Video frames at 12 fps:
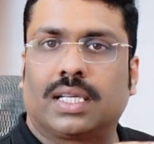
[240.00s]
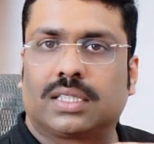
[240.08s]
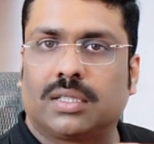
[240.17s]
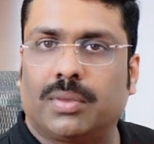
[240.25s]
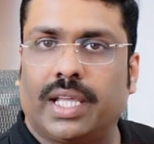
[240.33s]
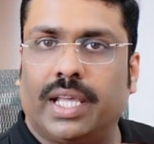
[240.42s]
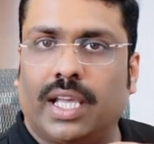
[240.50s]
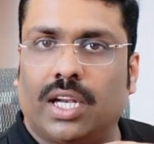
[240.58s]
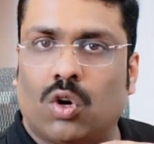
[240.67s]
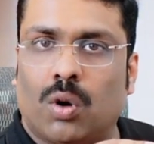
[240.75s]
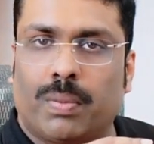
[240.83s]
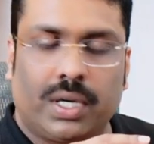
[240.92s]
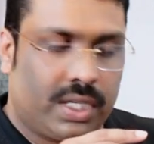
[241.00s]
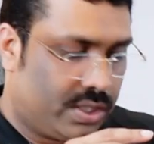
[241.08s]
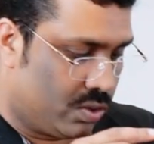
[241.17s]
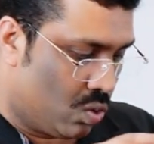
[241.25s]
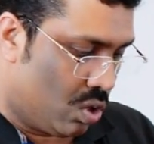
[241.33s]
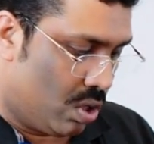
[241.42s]
customer, he can open
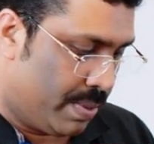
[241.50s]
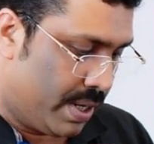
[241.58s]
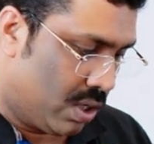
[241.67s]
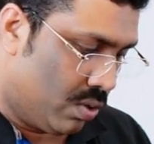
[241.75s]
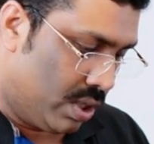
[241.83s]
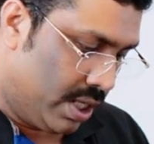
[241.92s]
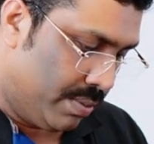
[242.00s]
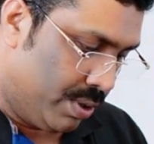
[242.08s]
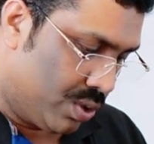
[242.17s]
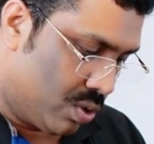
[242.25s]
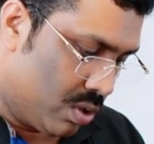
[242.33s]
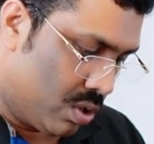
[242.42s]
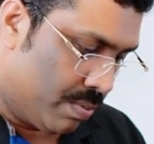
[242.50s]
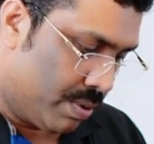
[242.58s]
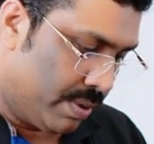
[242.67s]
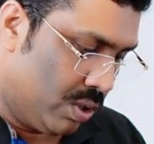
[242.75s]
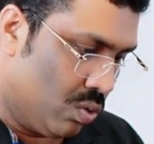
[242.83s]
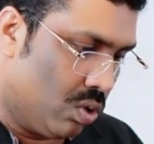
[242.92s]
his Google Pay account. Let me show,
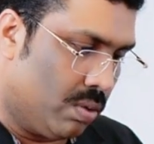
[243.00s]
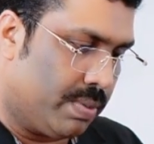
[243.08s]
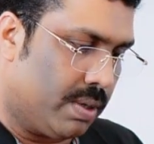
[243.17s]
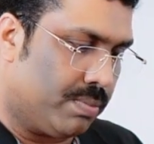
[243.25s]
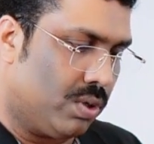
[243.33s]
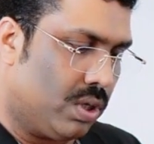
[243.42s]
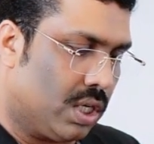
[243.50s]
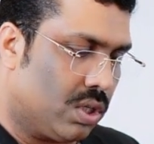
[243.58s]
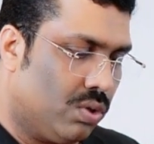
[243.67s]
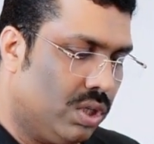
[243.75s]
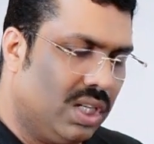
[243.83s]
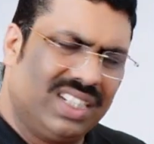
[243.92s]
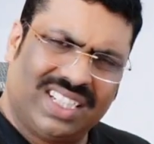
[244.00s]
open my Google Pay account.